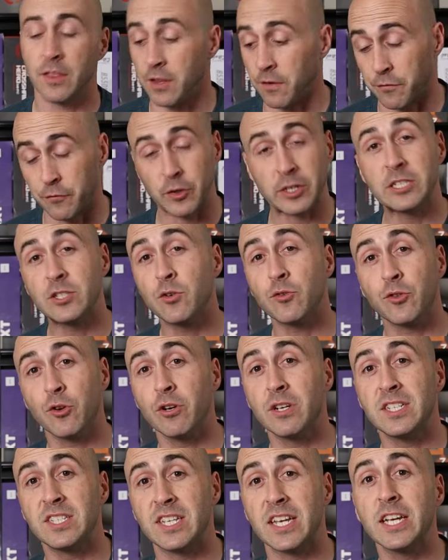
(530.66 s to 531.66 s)
the Freezer
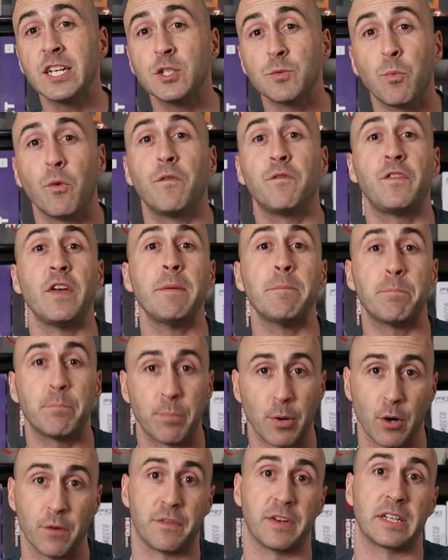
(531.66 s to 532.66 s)
36 will
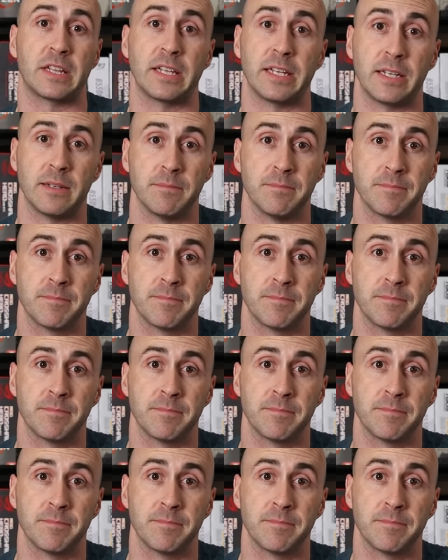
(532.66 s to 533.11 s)
fit perfectly.